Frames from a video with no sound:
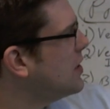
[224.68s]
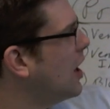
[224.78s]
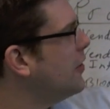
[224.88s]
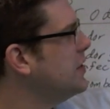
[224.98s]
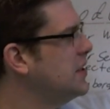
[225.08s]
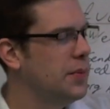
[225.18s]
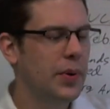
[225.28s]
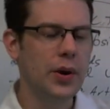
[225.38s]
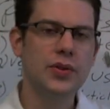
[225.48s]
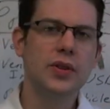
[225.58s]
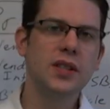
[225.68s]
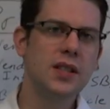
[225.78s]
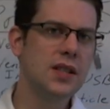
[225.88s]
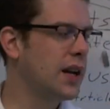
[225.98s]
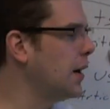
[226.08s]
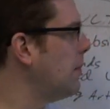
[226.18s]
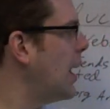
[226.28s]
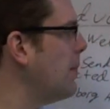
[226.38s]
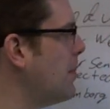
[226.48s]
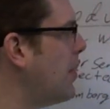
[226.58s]
Office Depot. So this is like a
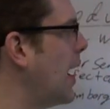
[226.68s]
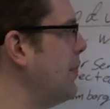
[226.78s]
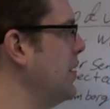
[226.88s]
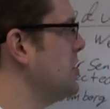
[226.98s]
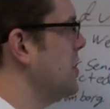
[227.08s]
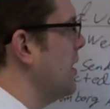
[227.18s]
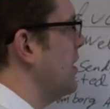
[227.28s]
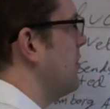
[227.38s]
mom and pop engineering